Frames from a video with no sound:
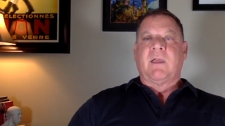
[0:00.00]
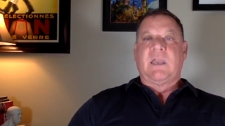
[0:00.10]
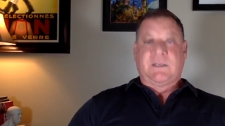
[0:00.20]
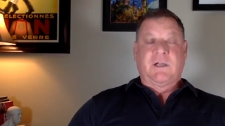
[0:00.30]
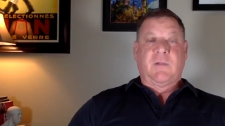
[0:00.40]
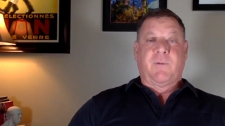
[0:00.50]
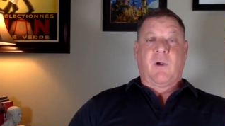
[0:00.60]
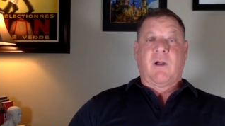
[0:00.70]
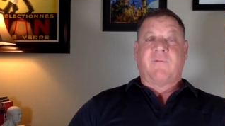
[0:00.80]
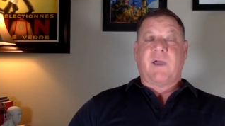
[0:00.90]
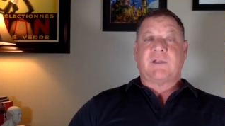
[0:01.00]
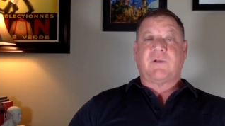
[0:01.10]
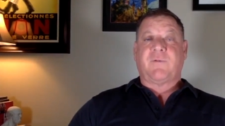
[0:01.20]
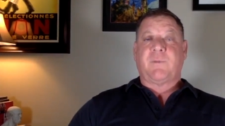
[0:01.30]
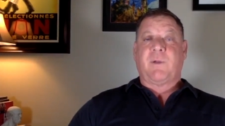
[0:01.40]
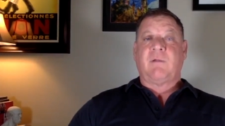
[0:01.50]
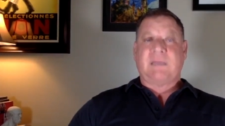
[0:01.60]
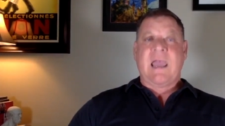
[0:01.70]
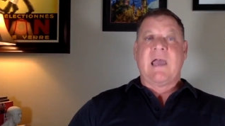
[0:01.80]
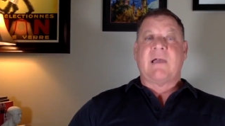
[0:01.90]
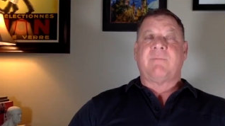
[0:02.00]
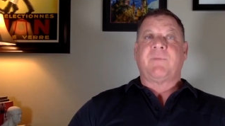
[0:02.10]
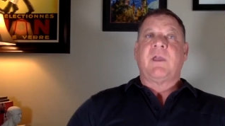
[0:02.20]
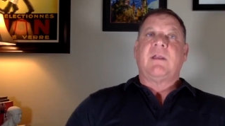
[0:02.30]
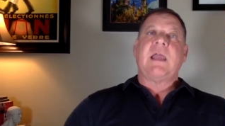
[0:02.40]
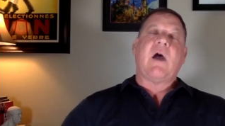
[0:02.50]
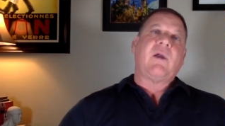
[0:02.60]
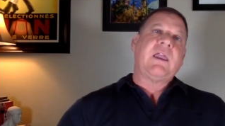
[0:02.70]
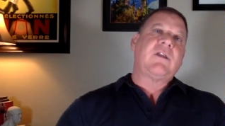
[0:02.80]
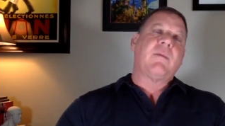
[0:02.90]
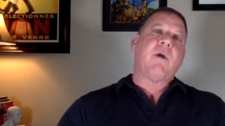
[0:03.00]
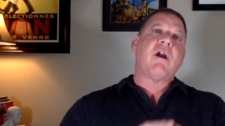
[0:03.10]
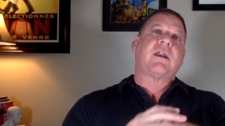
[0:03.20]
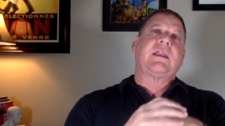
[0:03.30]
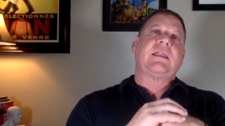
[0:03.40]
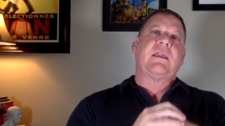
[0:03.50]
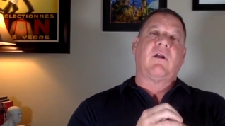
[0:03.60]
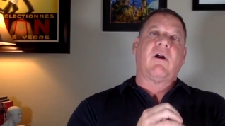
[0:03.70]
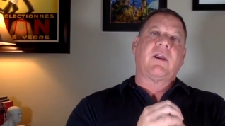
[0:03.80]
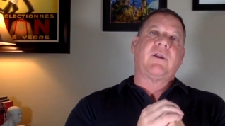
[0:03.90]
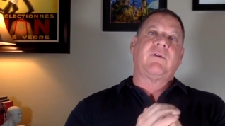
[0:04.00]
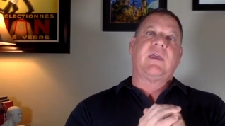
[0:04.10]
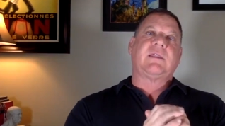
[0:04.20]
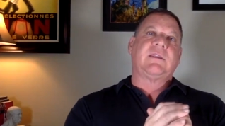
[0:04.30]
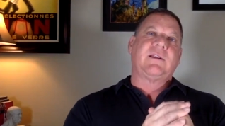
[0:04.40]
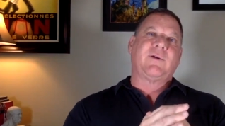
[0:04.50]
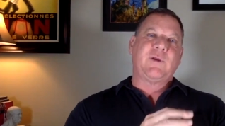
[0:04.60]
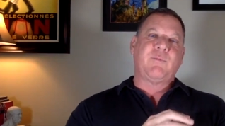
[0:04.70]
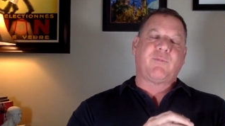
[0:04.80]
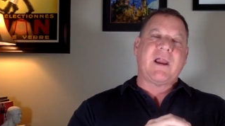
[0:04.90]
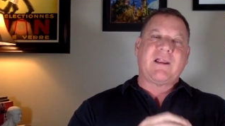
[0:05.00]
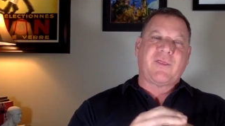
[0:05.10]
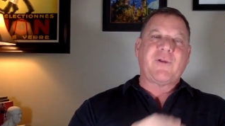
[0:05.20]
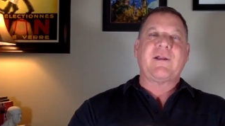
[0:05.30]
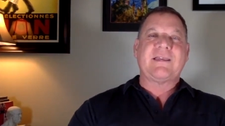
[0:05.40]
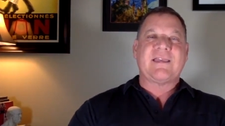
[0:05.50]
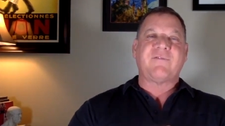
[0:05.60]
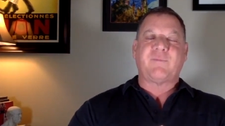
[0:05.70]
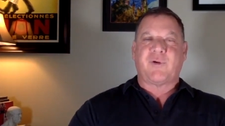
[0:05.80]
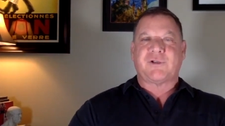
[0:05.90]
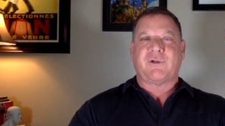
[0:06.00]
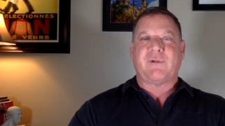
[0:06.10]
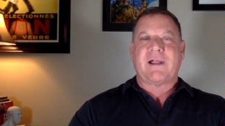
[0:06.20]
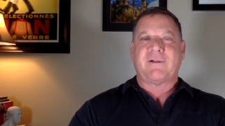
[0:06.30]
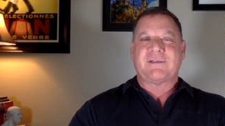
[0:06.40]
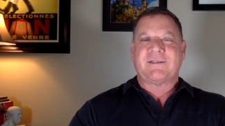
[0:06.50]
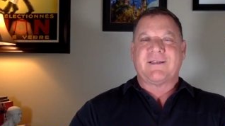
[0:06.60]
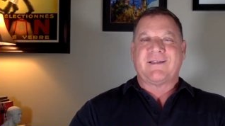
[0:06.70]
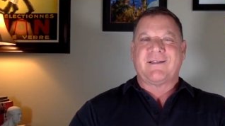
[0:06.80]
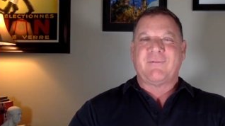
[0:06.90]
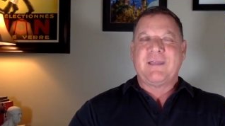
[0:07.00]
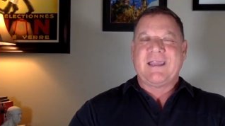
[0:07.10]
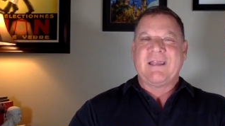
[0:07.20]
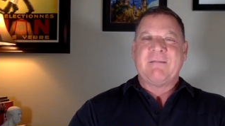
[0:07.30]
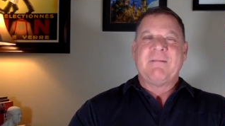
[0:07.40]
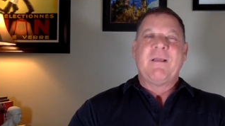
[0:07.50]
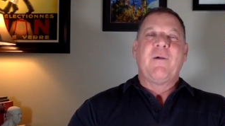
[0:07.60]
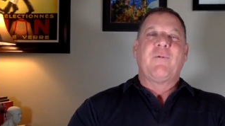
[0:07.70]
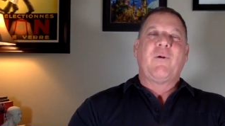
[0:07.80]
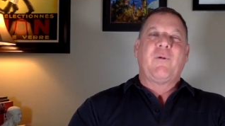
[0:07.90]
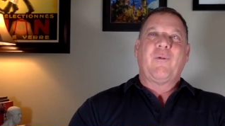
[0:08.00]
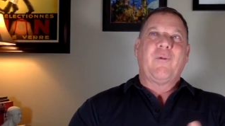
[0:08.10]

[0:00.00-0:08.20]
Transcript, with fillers: is it a good program for high school football? Yeah. Now, in their marketing, they'll argue that you know you break 37 personal records uh, a week. Well,